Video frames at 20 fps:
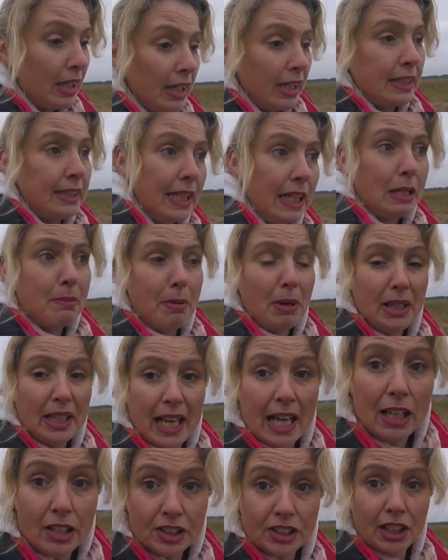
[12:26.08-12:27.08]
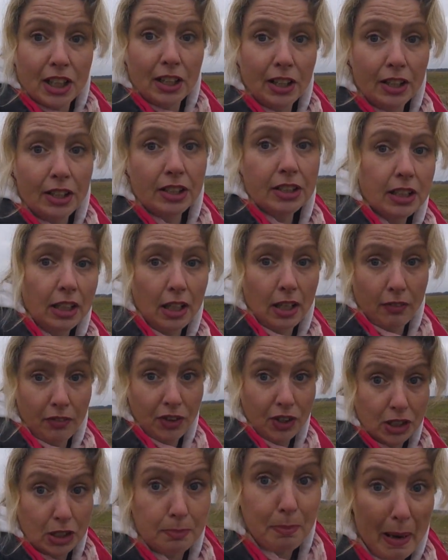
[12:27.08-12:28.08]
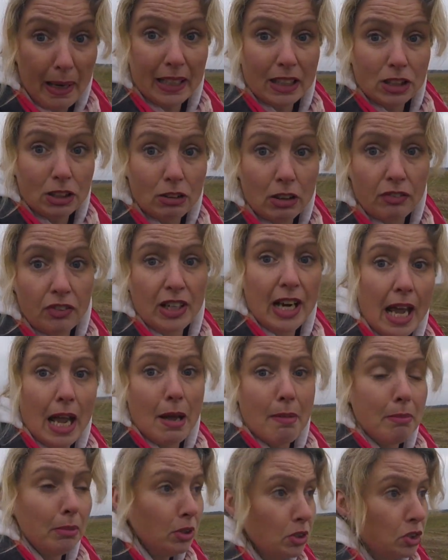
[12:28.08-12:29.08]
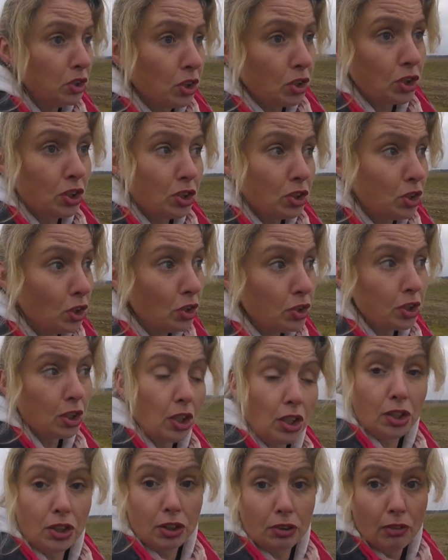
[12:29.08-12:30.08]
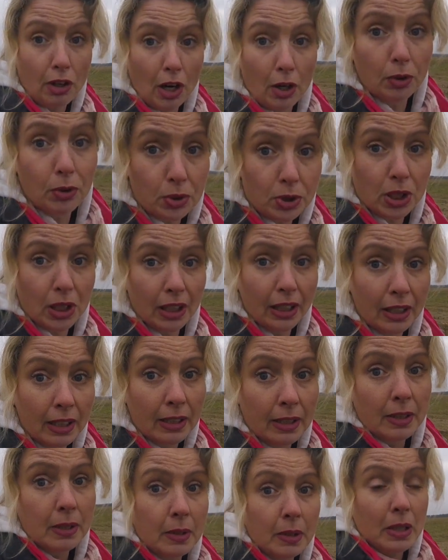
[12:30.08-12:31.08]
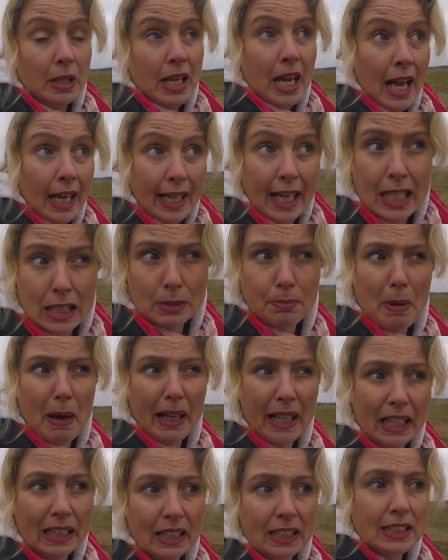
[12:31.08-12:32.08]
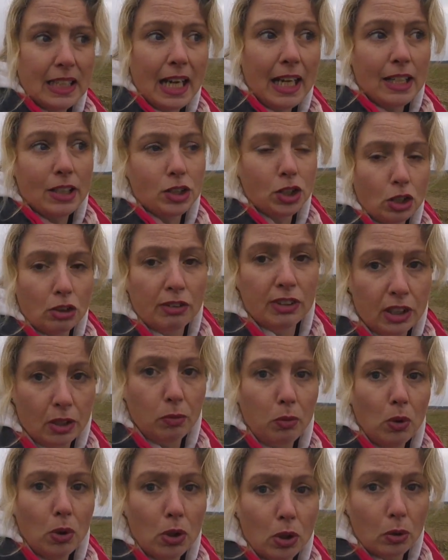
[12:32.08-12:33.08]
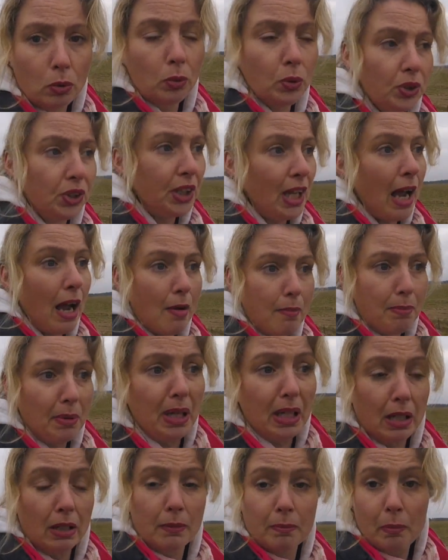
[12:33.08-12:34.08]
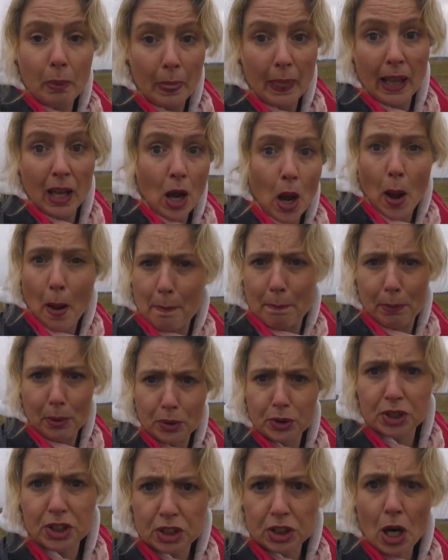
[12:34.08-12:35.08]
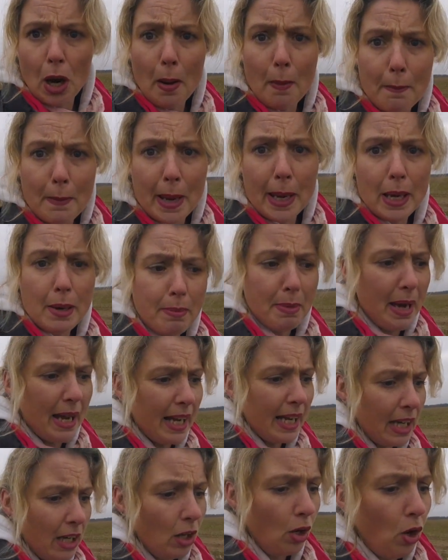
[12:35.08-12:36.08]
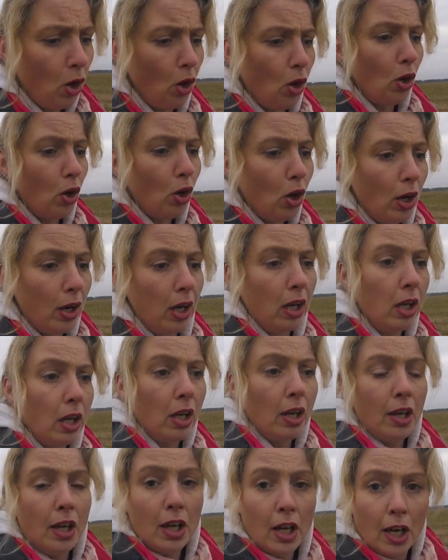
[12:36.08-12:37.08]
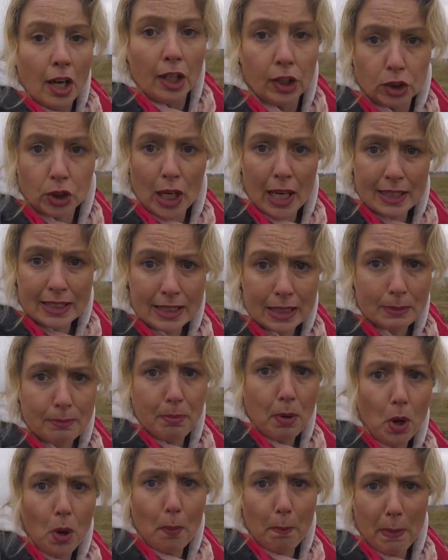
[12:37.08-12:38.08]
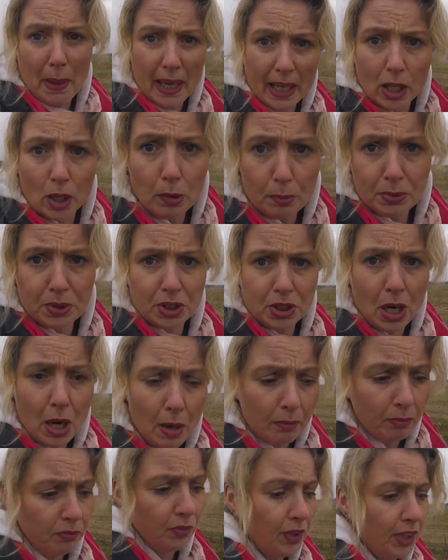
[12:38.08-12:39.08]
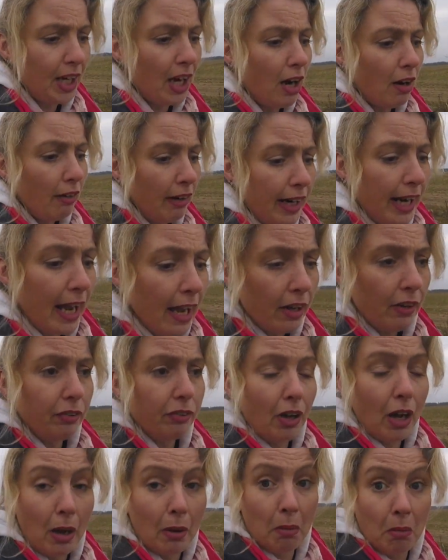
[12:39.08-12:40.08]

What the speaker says: Has anybody else heard of the spectre of an airman just stood at the road? I guess back in the day during the war, would that have been a bus stop maybe? Or a transport pickup stop for the RAF?